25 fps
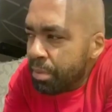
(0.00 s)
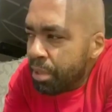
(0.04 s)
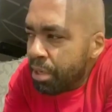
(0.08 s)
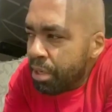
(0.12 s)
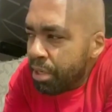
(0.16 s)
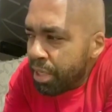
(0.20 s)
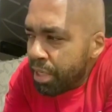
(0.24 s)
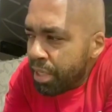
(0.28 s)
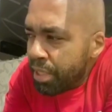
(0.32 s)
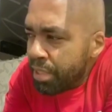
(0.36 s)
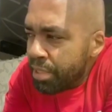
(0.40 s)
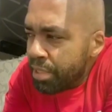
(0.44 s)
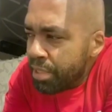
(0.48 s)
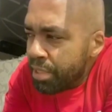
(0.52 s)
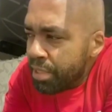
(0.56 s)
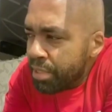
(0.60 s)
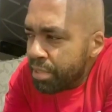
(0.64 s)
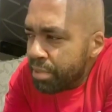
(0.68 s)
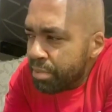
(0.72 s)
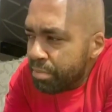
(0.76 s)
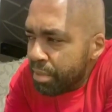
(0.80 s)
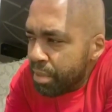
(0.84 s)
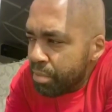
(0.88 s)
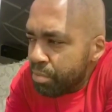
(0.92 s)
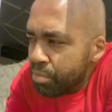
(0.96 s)
about
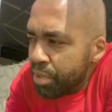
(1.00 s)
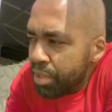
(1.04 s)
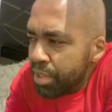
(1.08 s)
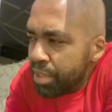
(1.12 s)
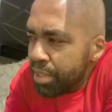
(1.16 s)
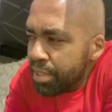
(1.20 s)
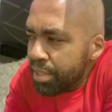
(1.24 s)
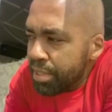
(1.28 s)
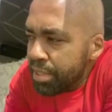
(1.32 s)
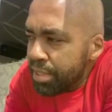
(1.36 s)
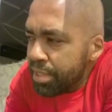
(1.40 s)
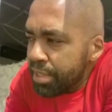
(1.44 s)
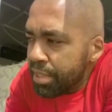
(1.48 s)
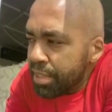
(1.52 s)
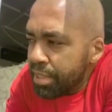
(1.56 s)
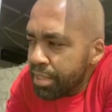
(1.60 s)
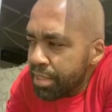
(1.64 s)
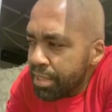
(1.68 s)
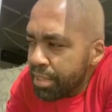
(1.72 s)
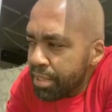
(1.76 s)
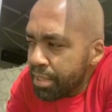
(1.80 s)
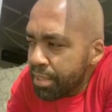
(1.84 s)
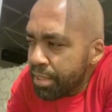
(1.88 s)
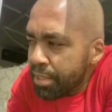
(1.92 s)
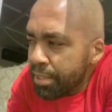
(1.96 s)
us, my brothers and
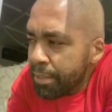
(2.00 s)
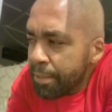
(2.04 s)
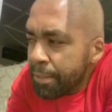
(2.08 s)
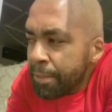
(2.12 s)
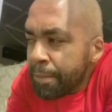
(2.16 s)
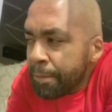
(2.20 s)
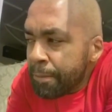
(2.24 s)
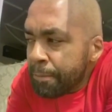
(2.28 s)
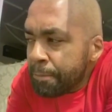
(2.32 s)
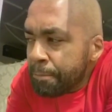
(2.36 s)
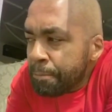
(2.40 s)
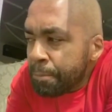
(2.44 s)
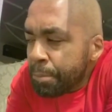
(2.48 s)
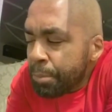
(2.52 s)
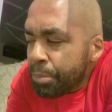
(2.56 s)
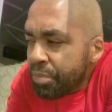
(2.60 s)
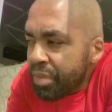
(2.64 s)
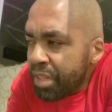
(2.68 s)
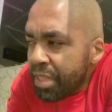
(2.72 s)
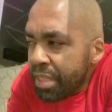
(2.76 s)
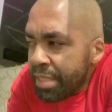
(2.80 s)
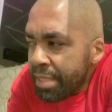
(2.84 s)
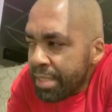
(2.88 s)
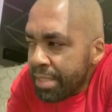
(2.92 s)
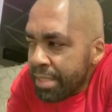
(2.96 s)
sisters,
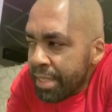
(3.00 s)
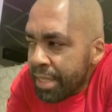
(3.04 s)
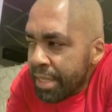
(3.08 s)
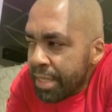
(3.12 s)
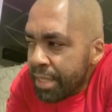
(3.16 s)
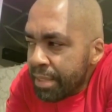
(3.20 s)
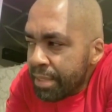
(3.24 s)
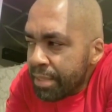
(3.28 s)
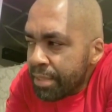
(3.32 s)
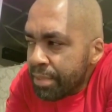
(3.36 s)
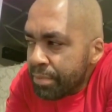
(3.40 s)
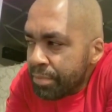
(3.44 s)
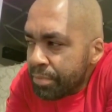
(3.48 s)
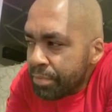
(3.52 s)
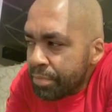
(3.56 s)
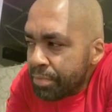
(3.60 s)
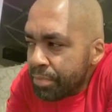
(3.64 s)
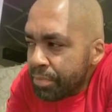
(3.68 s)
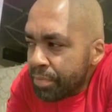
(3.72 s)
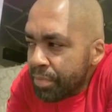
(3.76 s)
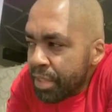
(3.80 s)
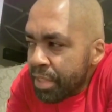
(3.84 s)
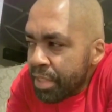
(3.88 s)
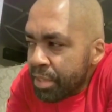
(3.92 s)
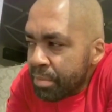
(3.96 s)
is that
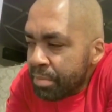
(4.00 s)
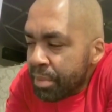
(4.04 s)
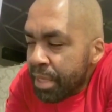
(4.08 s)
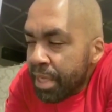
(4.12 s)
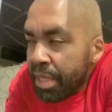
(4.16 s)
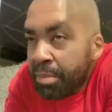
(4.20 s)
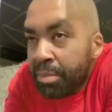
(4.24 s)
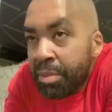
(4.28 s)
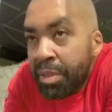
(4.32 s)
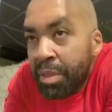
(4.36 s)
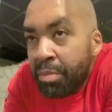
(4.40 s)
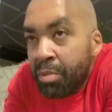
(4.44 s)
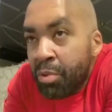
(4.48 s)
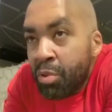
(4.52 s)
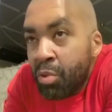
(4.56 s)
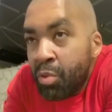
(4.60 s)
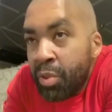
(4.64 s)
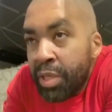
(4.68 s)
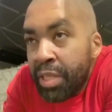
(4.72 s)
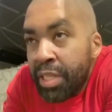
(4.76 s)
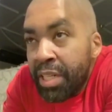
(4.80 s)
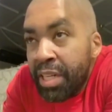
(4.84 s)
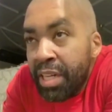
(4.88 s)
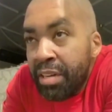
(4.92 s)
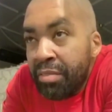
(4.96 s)
as black people,
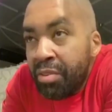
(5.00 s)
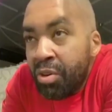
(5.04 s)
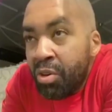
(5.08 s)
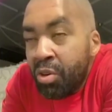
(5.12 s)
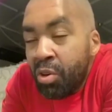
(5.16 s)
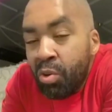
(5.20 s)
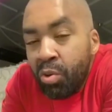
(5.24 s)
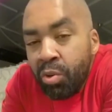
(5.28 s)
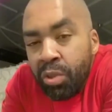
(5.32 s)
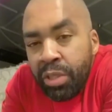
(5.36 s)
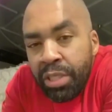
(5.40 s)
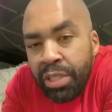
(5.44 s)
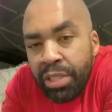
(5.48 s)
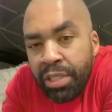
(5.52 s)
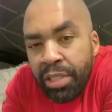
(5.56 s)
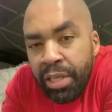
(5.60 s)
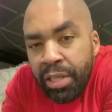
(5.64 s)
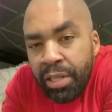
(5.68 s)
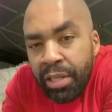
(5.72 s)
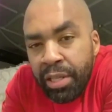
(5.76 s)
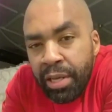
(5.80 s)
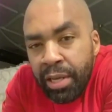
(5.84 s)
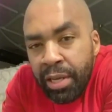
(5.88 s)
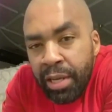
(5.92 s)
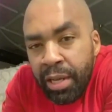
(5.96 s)
we never hold each
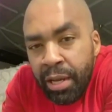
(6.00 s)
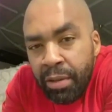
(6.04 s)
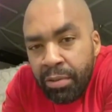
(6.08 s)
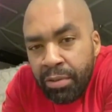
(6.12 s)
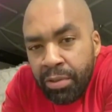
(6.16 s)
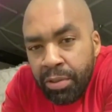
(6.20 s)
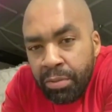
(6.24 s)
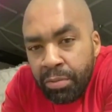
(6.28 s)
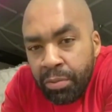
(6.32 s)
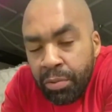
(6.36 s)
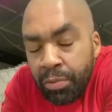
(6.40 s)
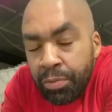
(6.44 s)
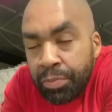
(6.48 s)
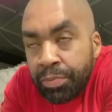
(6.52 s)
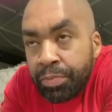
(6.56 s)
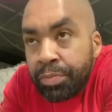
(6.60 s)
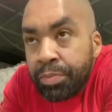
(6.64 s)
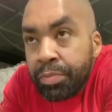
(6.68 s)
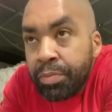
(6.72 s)
other accountable,